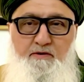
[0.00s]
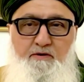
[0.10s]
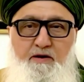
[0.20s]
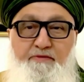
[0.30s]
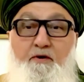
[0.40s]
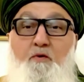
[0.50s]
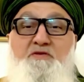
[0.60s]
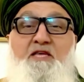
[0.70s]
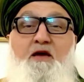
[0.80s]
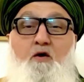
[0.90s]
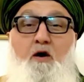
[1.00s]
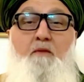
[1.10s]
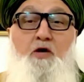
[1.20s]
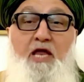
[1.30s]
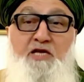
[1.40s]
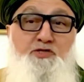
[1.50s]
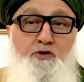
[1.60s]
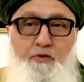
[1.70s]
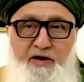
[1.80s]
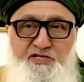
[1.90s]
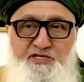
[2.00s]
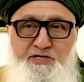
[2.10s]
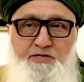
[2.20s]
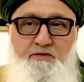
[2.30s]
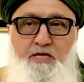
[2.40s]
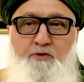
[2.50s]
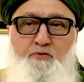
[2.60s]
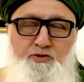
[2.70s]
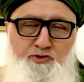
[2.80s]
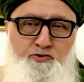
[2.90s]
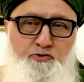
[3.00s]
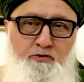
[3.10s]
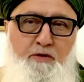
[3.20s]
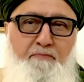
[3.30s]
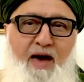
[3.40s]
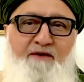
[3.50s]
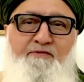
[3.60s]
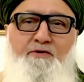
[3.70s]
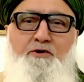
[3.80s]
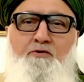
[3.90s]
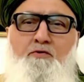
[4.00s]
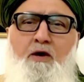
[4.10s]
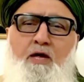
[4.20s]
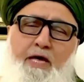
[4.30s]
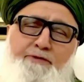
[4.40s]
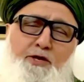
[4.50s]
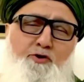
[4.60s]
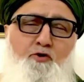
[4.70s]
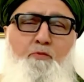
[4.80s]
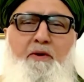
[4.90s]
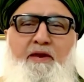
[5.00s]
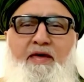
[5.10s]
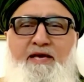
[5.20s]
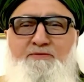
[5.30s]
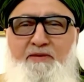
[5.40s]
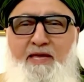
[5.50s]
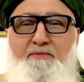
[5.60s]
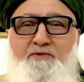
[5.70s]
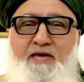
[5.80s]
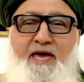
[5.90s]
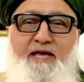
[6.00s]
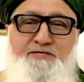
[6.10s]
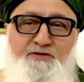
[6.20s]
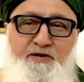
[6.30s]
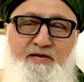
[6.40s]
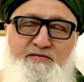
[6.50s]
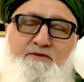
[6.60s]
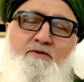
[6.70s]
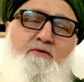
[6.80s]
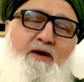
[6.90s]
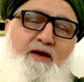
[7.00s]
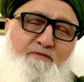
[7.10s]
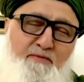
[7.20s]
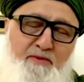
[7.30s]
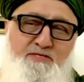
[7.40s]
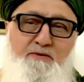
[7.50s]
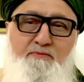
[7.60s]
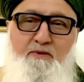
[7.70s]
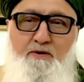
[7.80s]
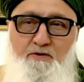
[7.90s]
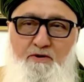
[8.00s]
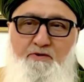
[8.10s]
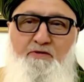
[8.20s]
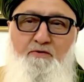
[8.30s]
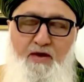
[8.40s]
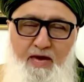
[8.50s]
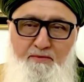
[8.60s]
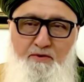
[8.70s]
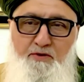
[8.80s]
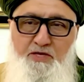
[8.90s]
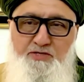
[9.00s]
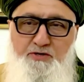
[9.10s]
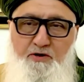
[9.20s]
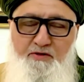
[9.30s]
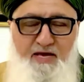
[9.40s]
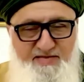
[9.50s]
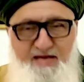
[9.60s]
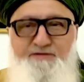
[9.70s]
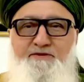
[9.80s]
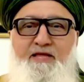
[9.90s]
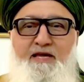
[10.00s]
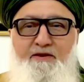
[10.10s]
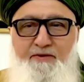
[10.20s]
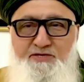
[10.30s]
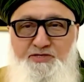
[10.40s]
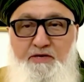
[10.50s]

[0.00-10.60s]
And they always think, oh, I'm going to ask you a question that will truly baffle you and that nobody has been able to answer. And I said, no, every Muslim on earth who came on this earth has answered that question.